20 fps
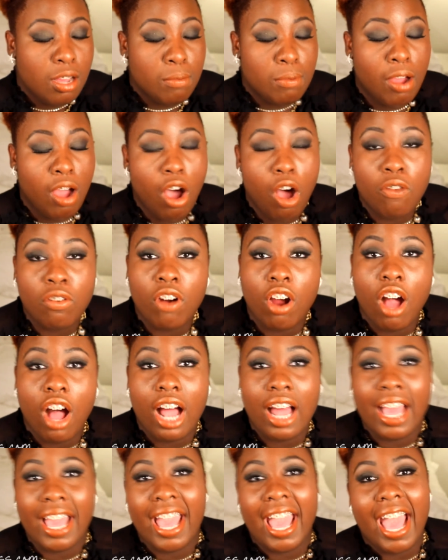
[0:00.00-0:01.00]
But
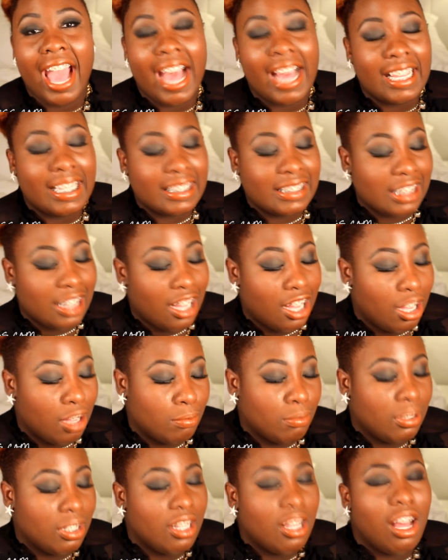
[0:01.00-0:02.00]
overall, it has
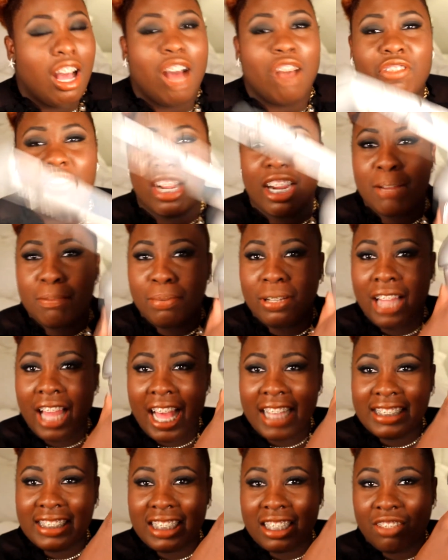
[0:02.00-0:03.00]
a very
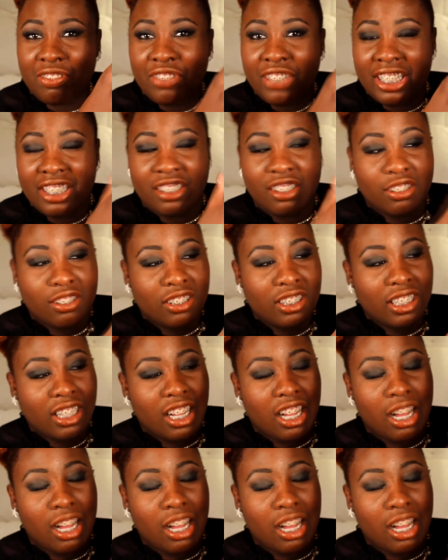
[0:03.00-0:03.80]
plastic feel.